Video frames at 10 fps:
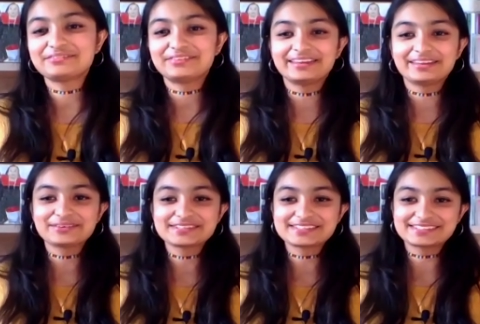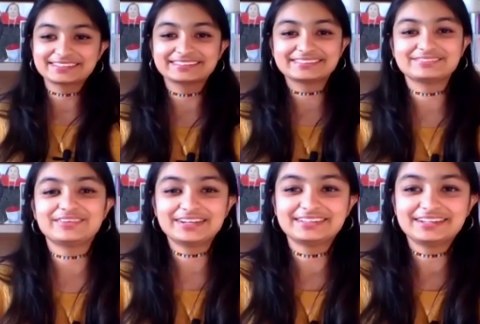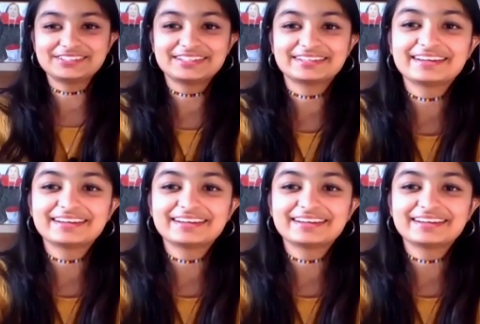that. That was very touching.